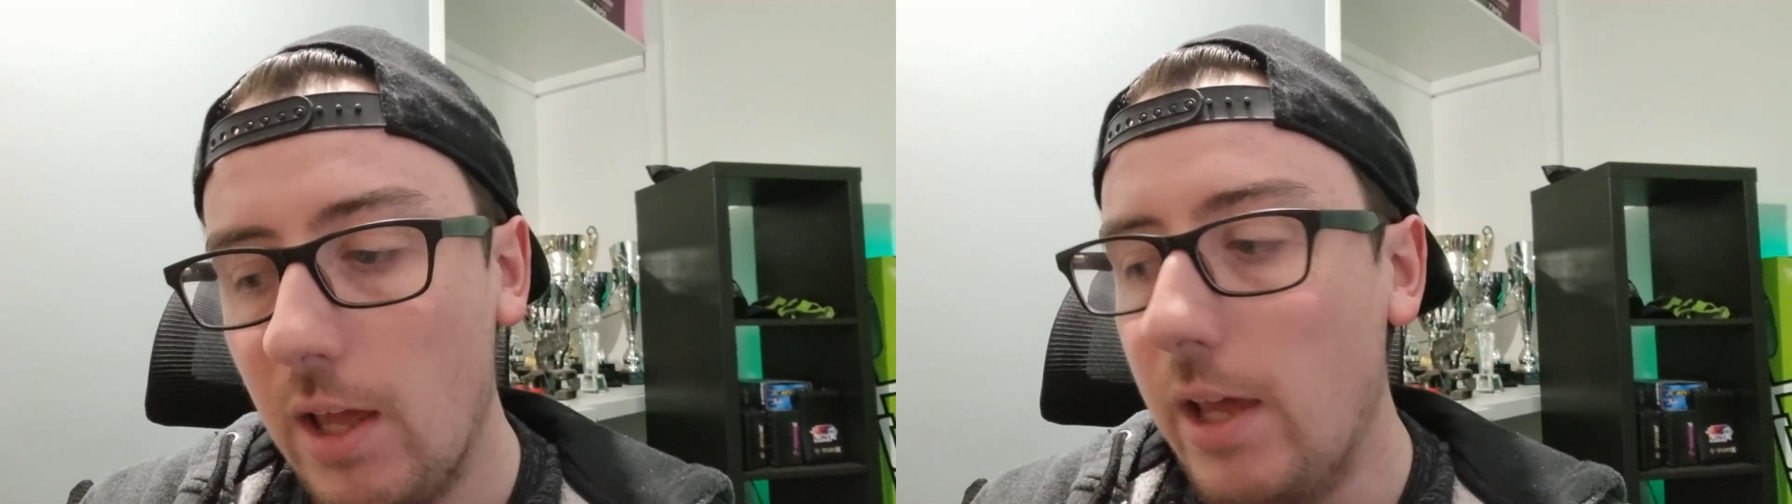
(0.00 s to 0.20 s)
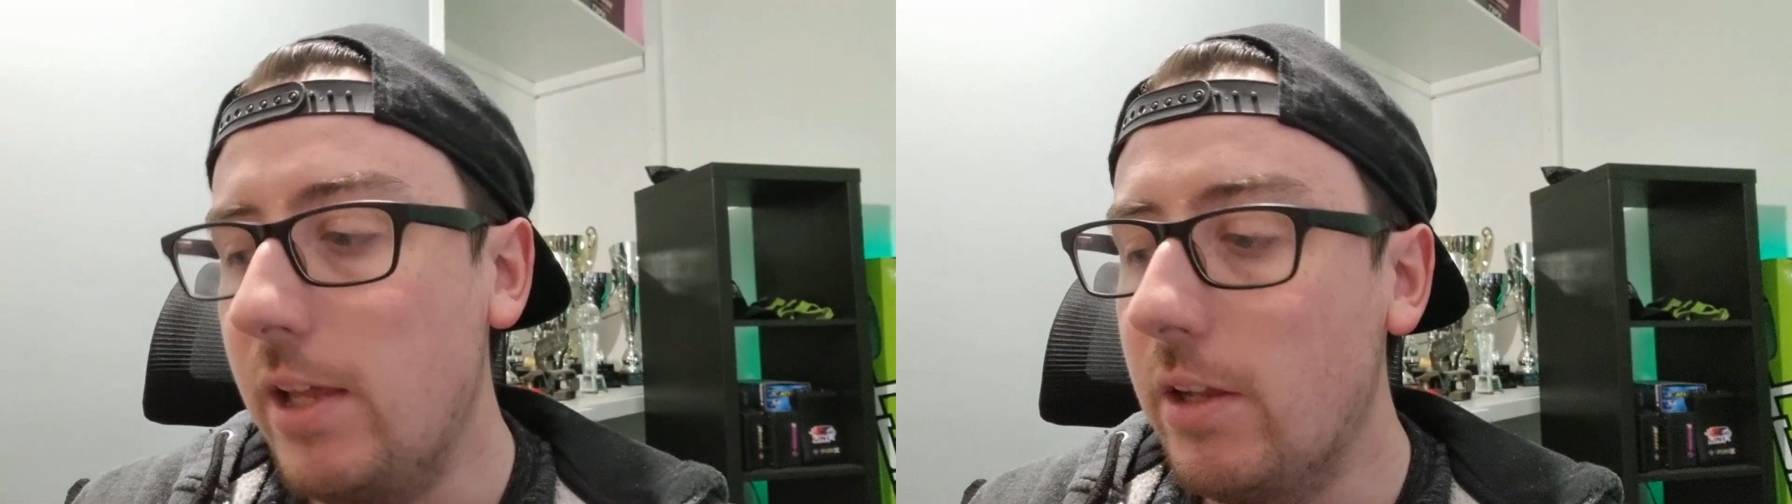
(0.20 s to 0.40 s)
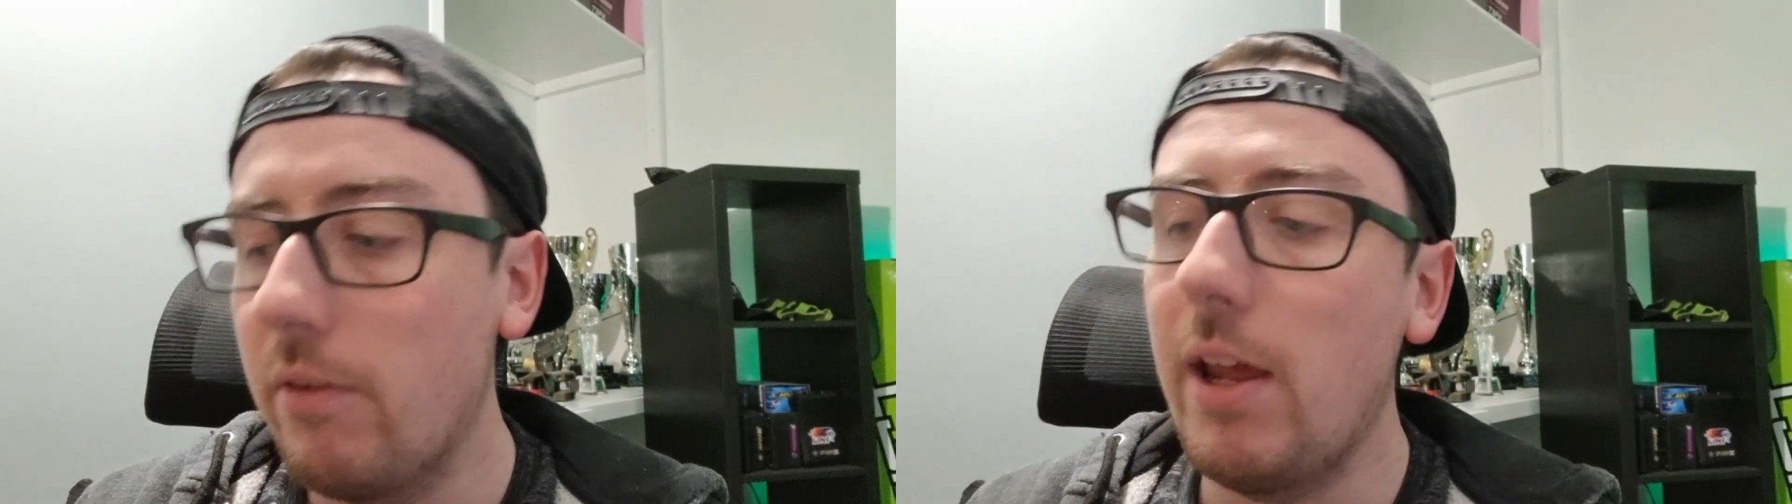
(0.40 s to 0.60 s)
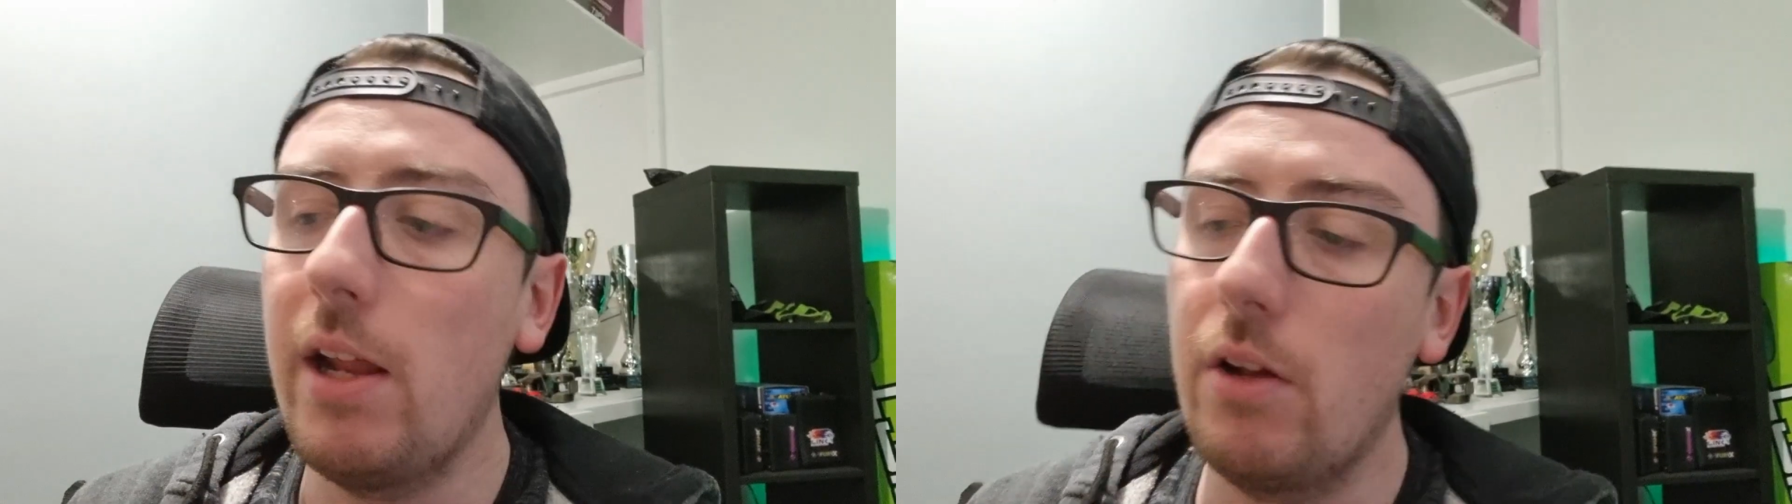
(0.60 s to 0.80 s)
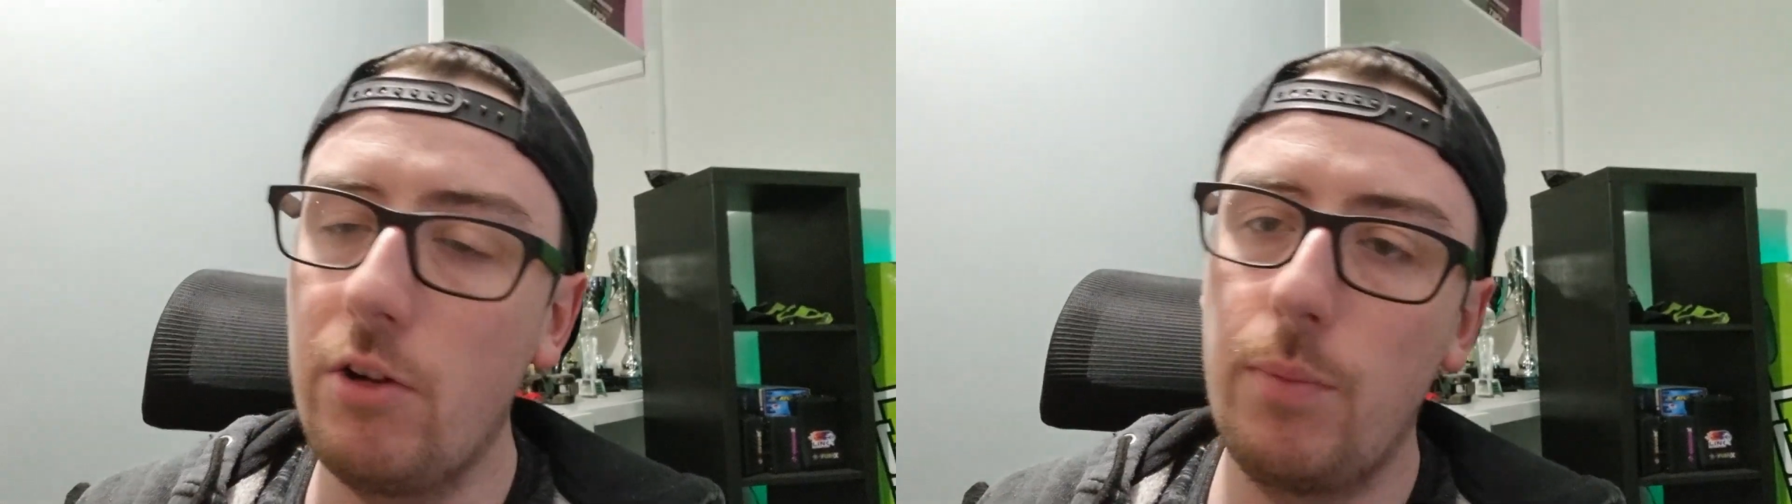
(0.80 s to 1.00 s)
in the
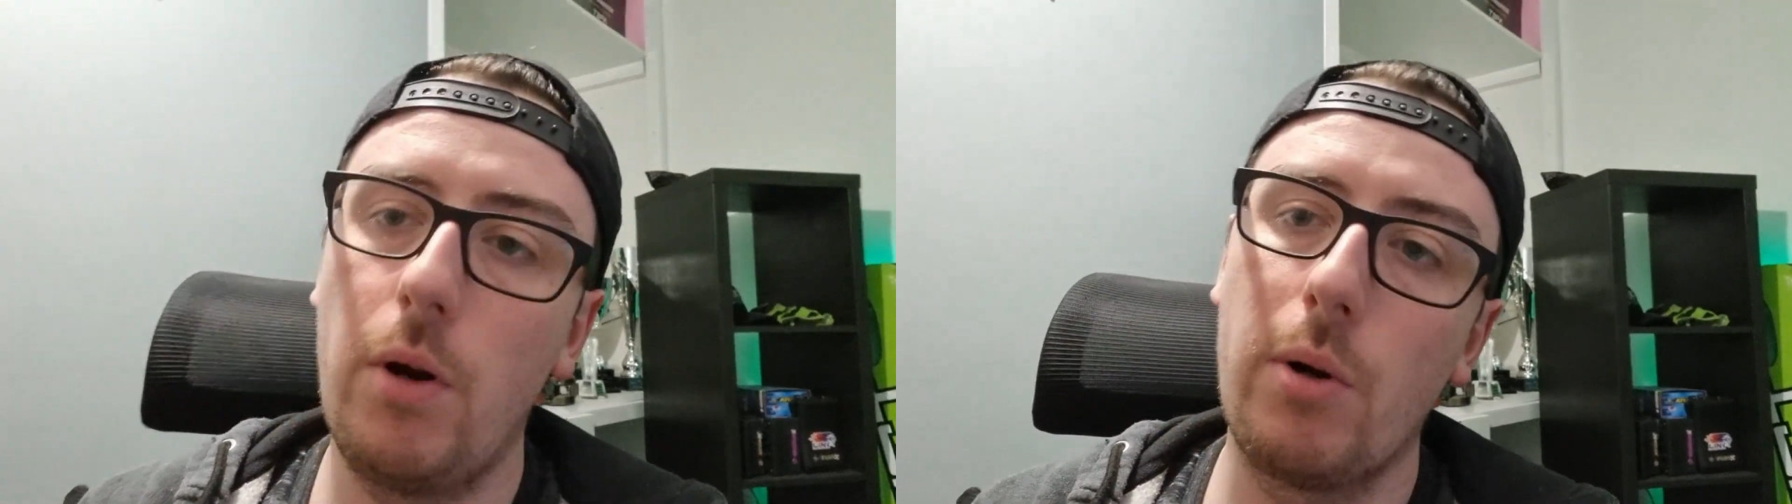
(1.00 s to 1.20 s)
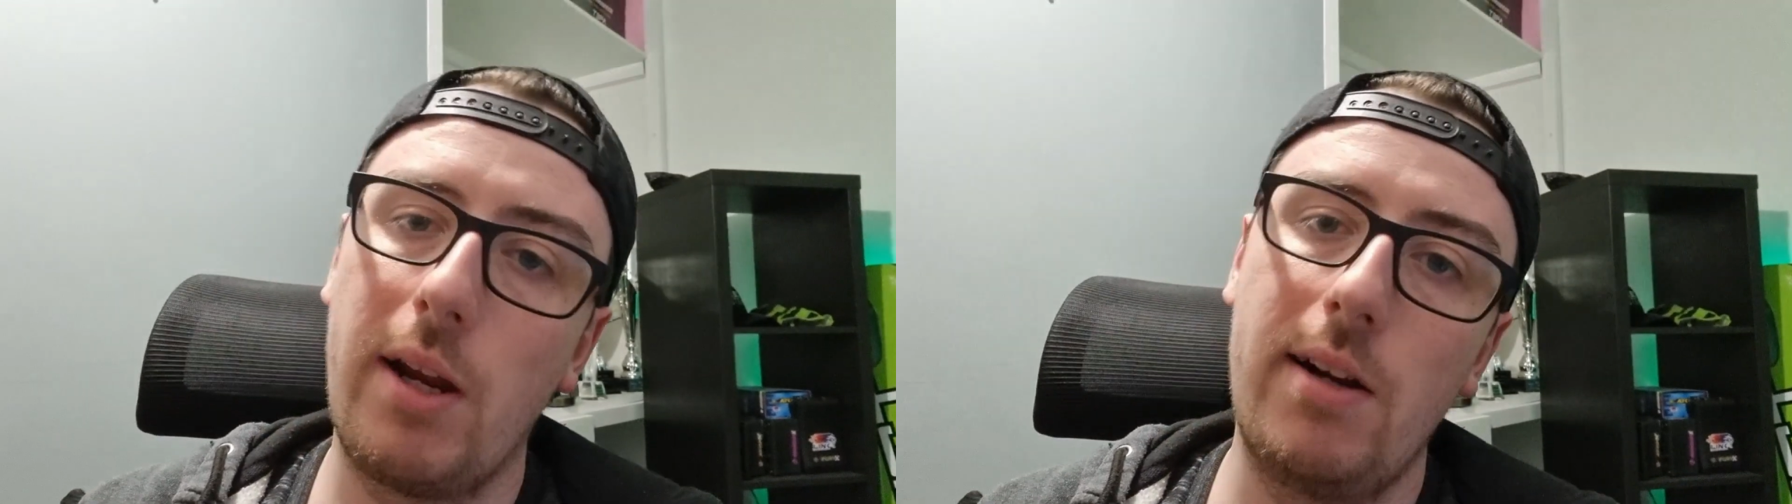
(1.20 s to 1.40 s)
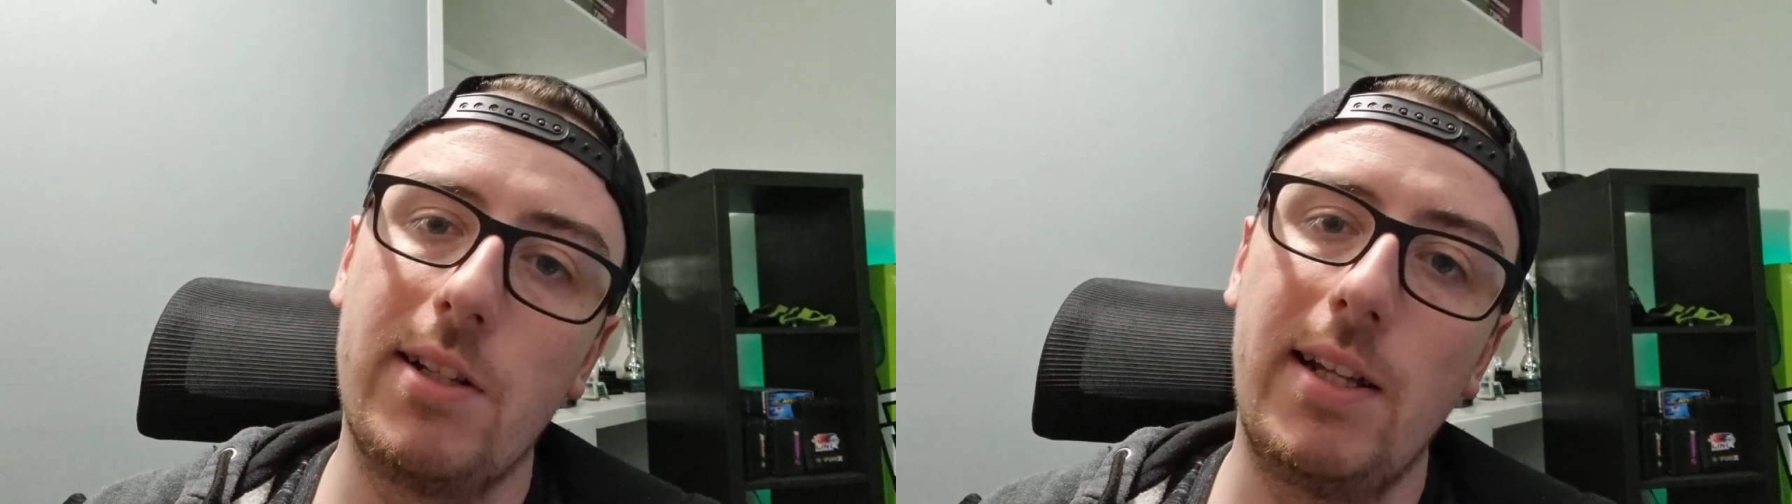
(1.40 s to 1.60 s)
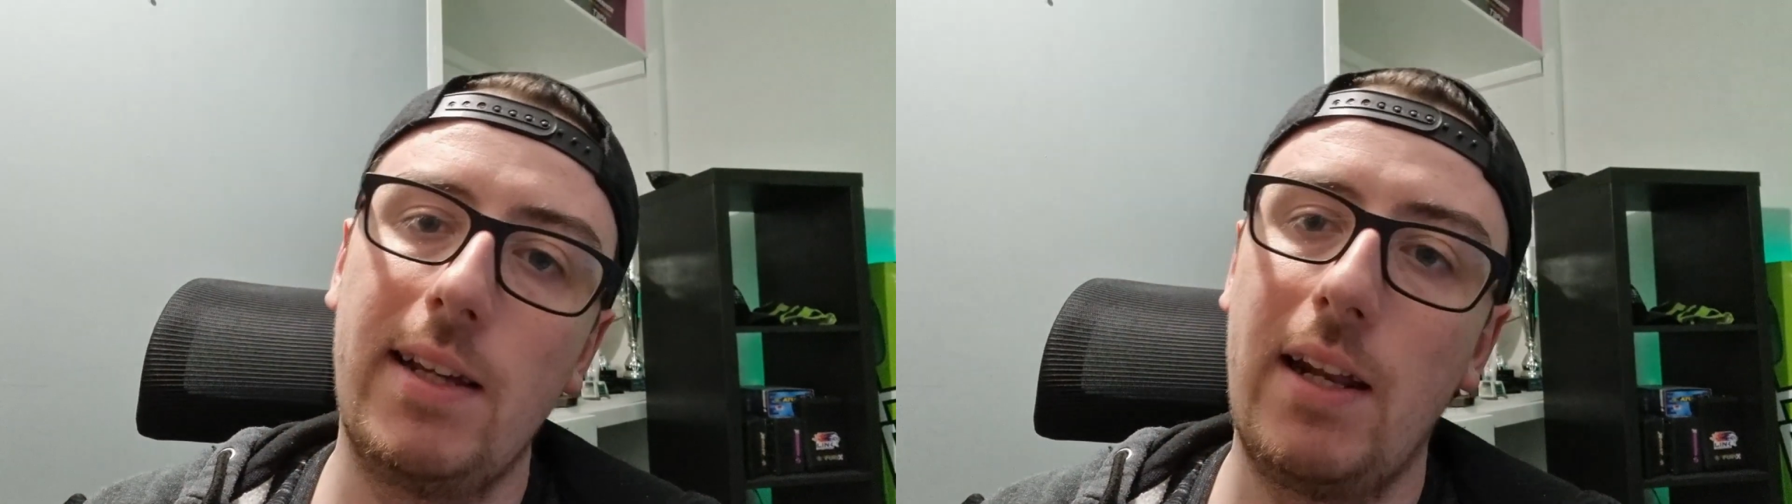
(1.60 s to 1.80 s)
rain, underpowered cars like that